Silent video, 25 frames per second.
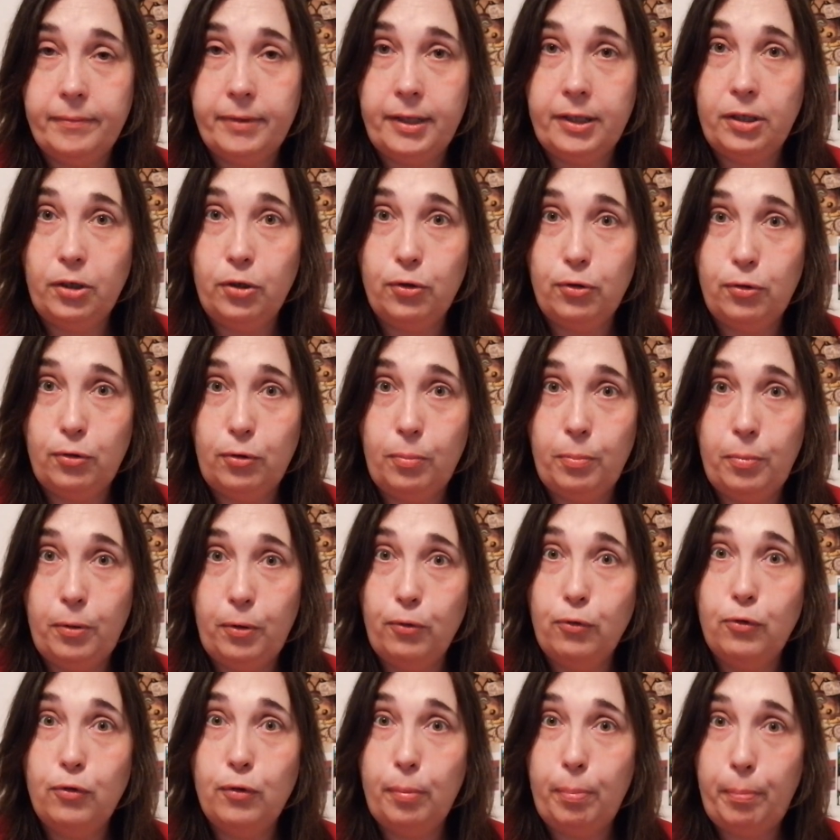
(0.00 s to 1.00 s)
and you're
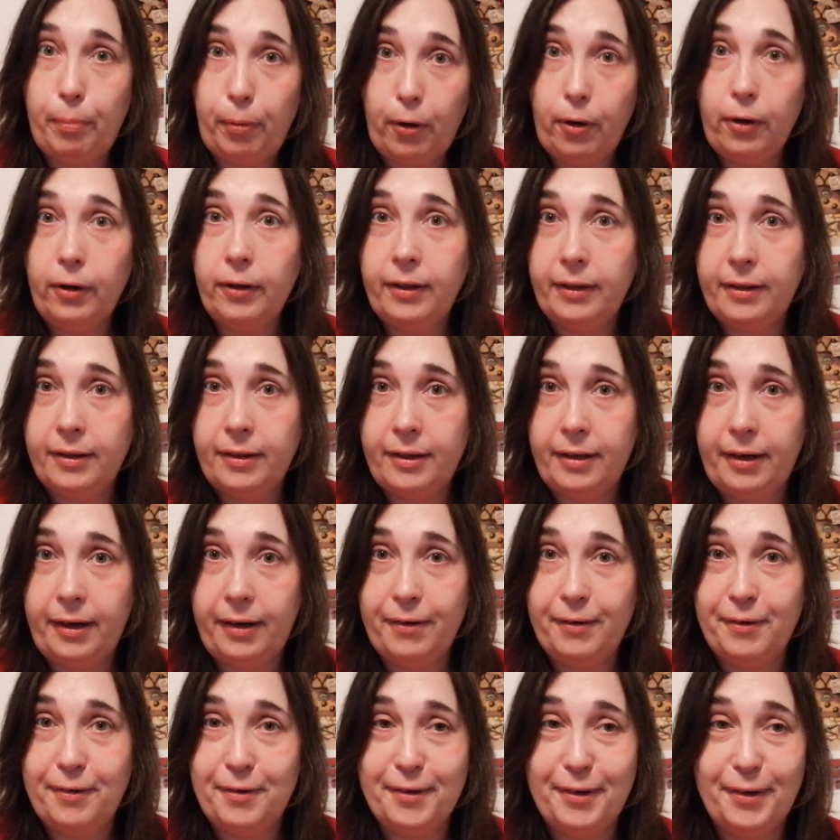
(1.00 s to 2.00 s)
supposed to park it
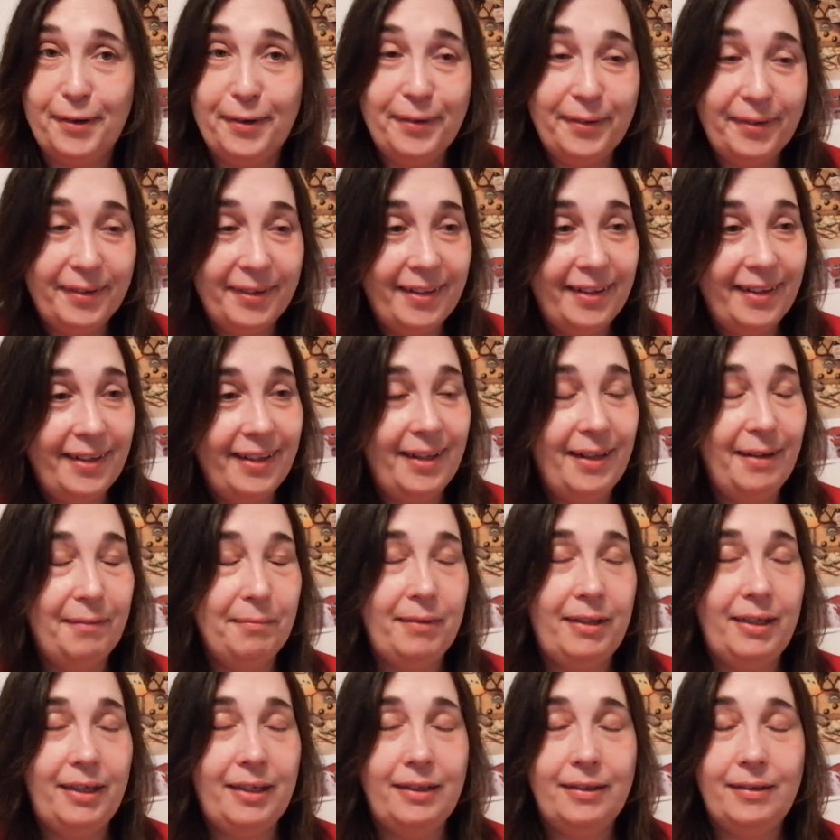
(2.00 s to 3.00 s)
there, you know? And
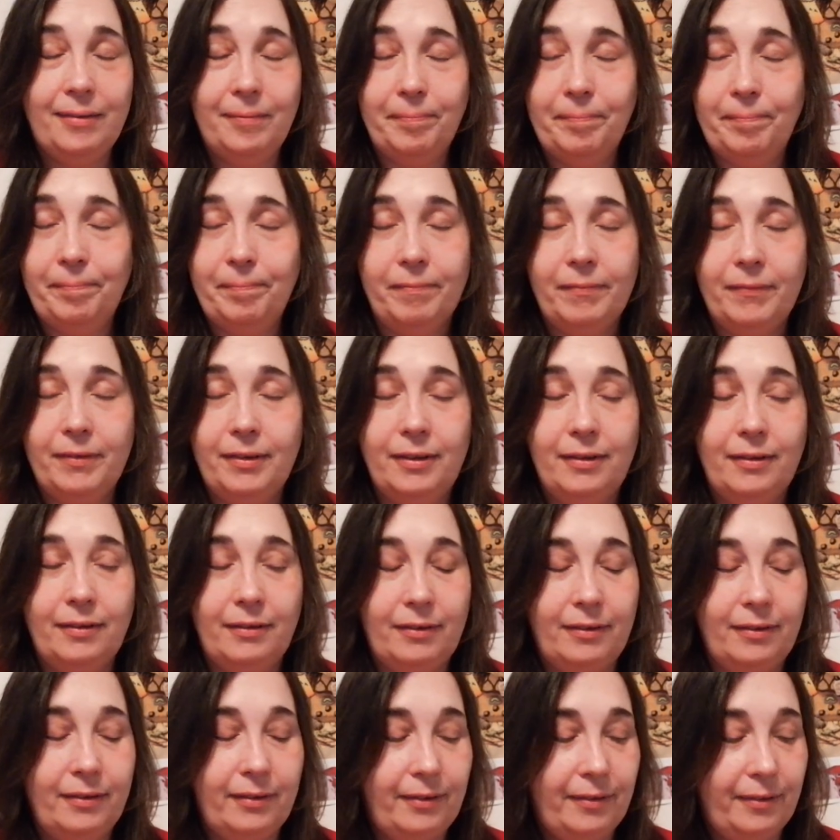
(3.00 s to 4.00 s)
I'm like,
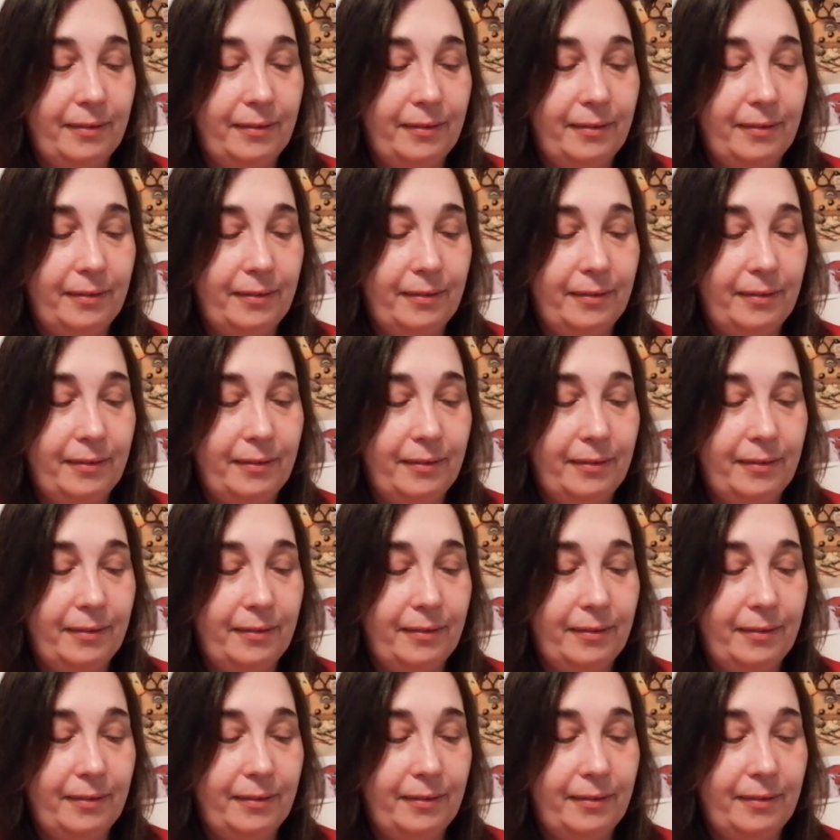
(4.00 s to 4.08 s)
oh,